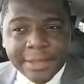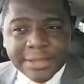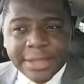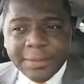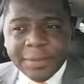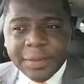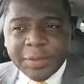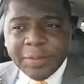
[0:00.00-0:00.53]

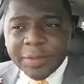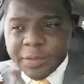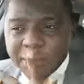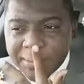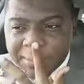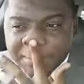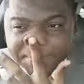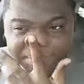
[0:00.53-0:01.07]
The
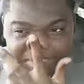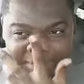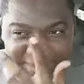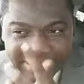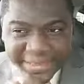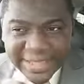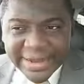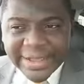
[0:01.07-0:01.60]
people
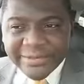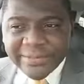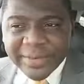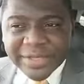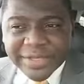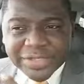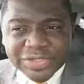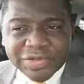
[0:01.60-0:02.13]
that have
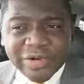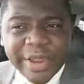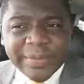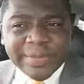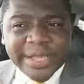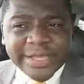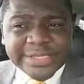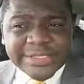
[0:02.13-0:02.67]
been
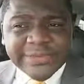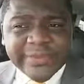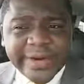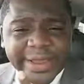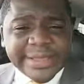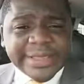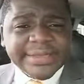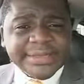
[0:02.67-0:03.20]
described as
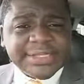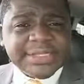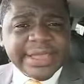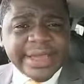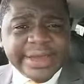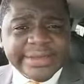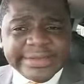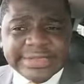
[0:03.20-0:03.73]

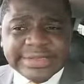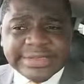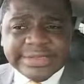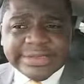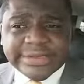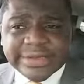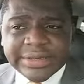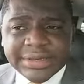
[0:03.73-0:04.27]

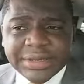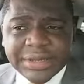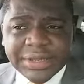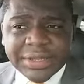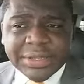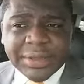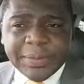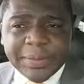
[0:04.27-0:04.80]
Frankensteins,
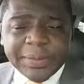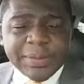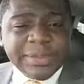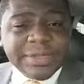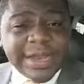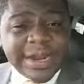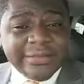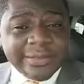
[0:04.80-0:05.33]
the
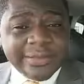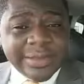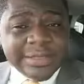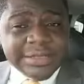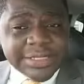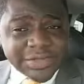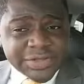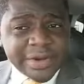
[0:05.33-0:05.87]
people that have
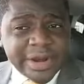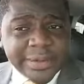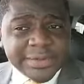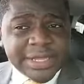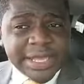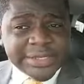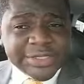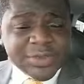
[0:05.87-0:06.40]
been
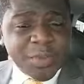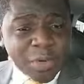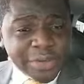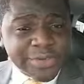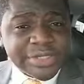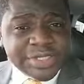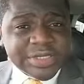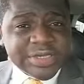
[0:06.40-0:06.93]
described as
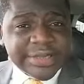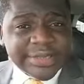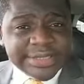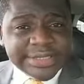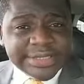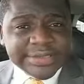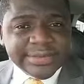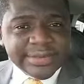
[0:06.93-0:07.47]

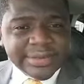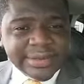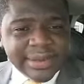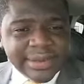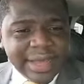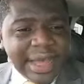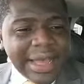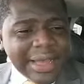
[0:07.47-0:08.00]
monsters,
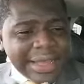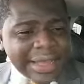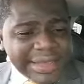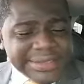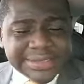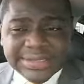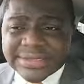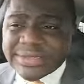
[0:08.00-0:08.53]
are
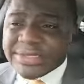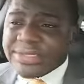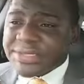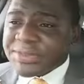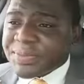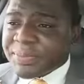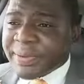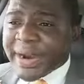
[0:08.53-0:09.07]

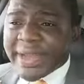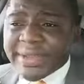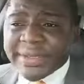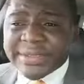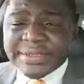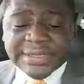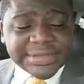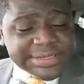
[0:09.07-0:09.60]
cousins,
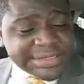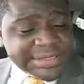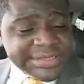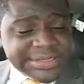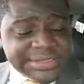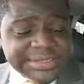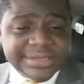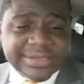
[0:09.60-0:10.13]
brothers, and
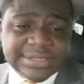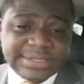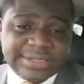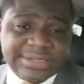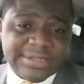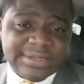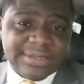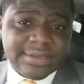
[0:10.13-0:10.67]
sisters